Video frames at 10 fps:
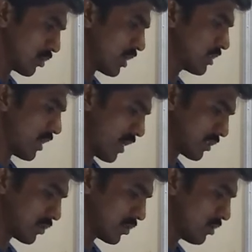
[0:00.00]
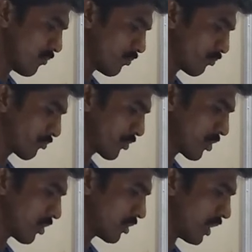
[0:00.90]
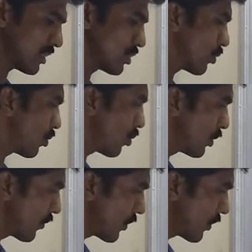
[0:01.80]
So that is the answer. That is all